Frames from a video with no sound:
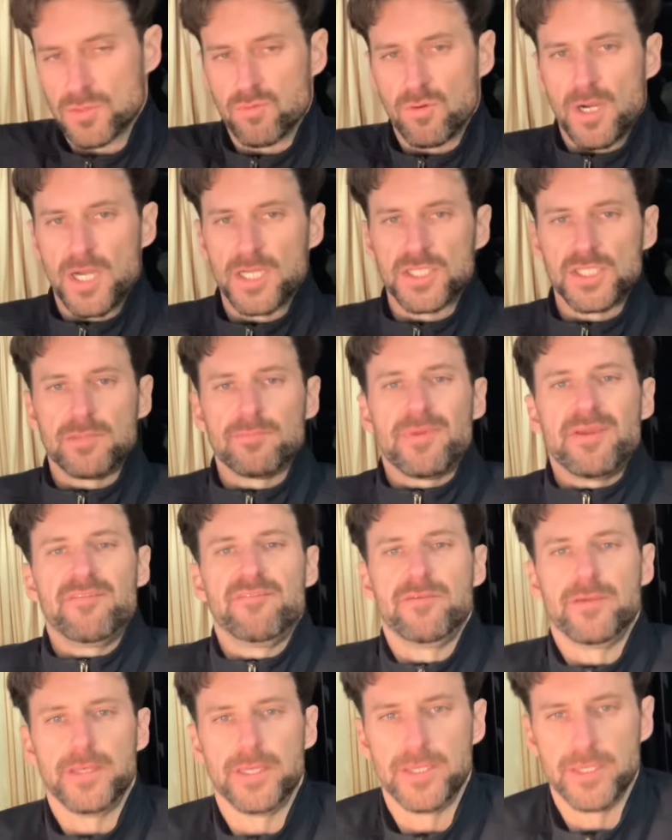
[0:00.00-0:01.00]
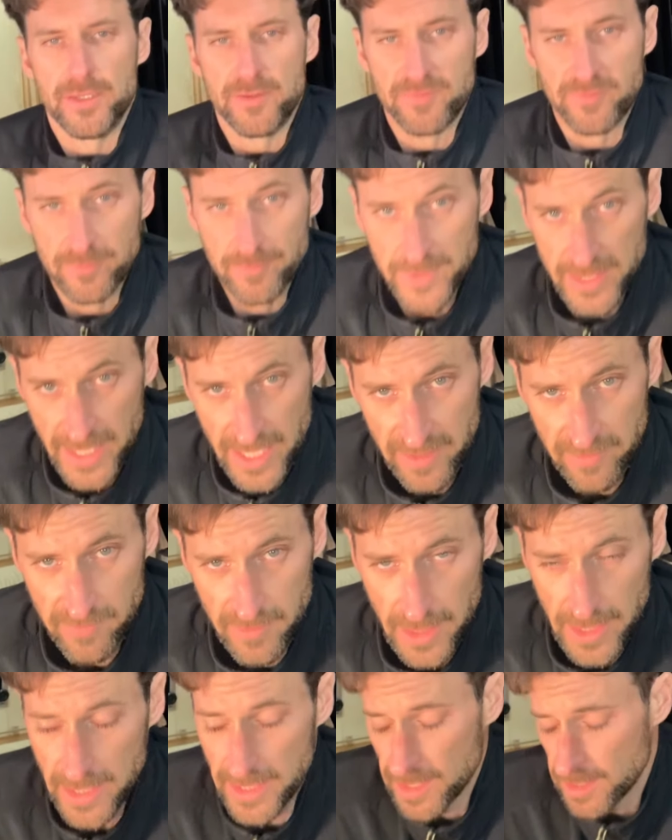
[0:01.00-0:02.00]
watching my video from Dave
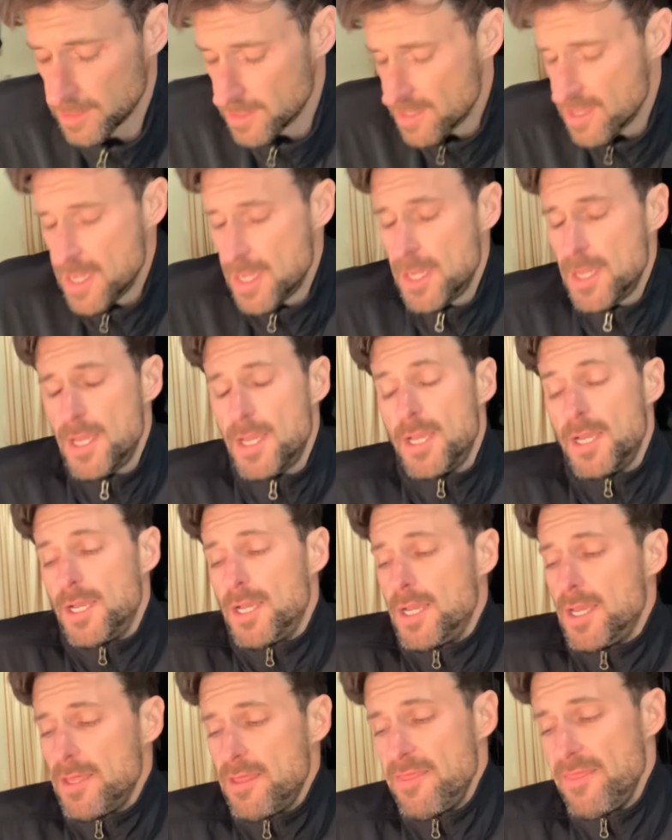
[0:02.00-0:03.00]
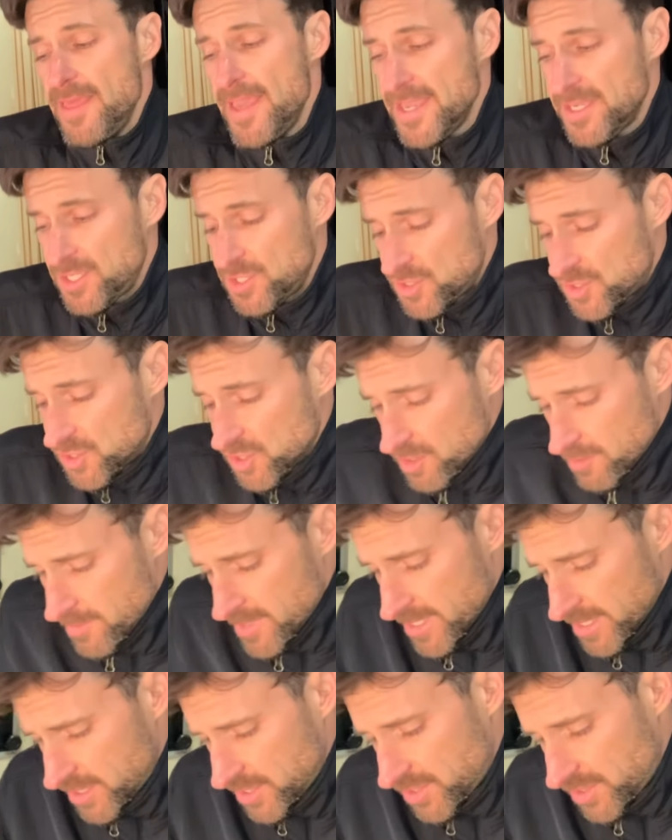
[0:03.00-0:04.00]
Lee. Thank you so
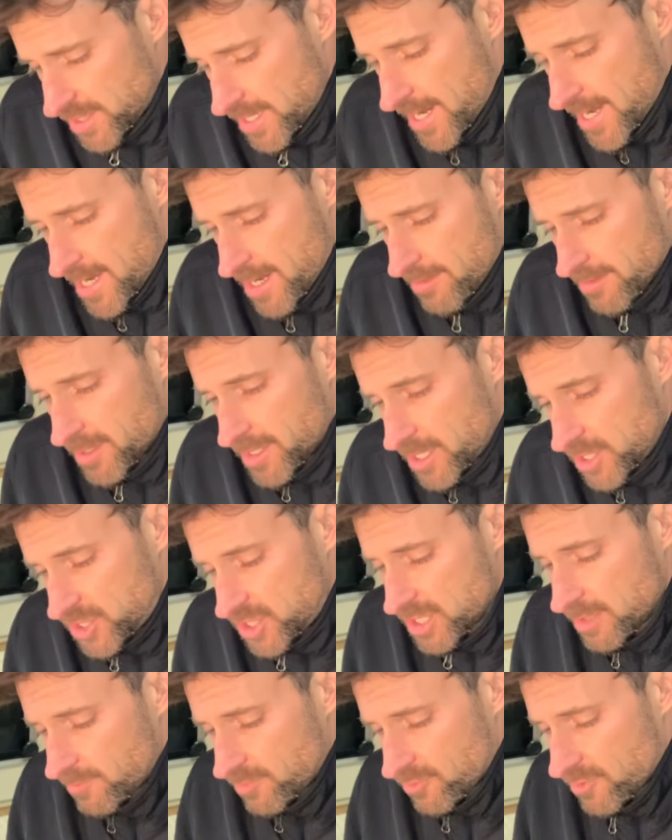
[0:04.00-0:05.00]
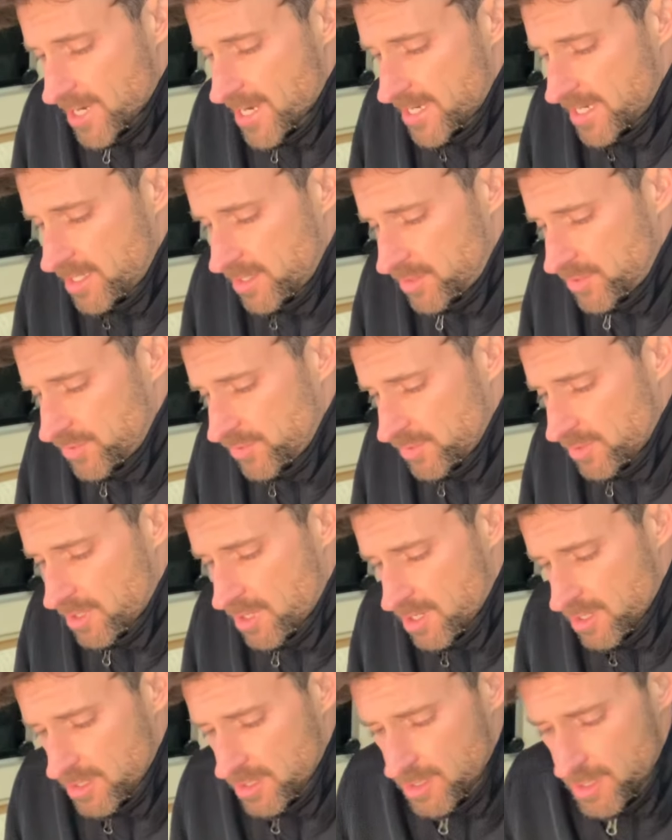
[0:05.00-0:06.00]
much. And I'm gonna jump right into
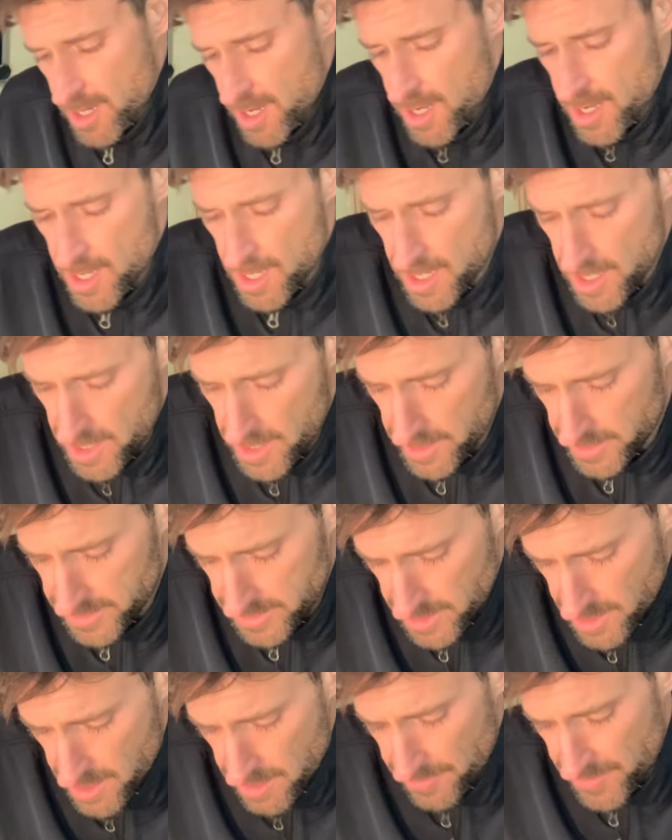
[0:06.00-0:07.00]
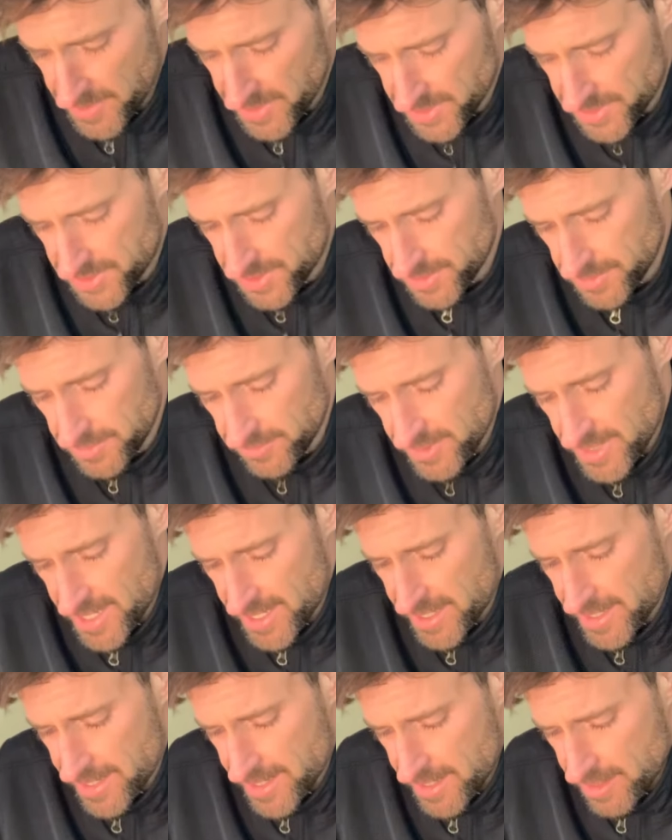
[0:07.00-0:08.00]
our uh, topics right
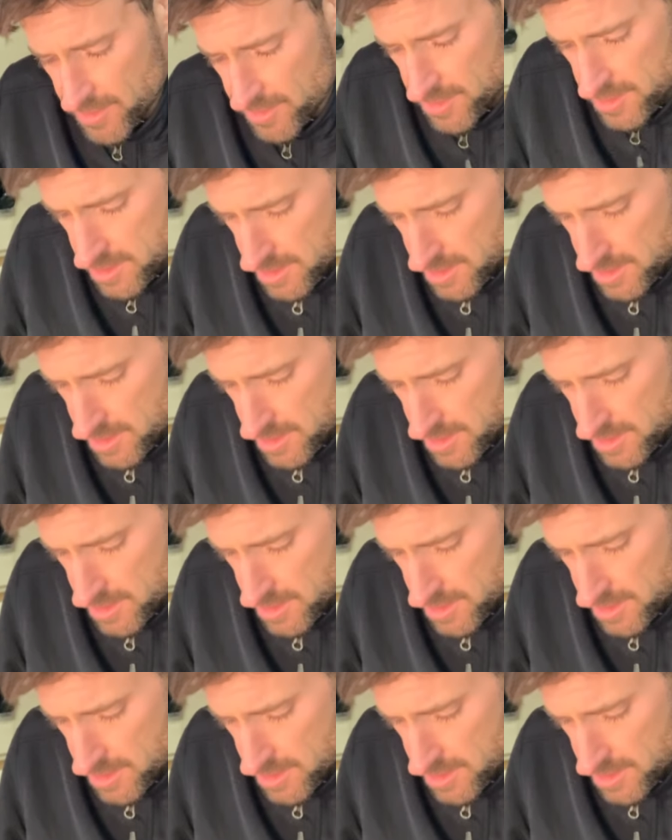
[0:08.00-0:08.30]
now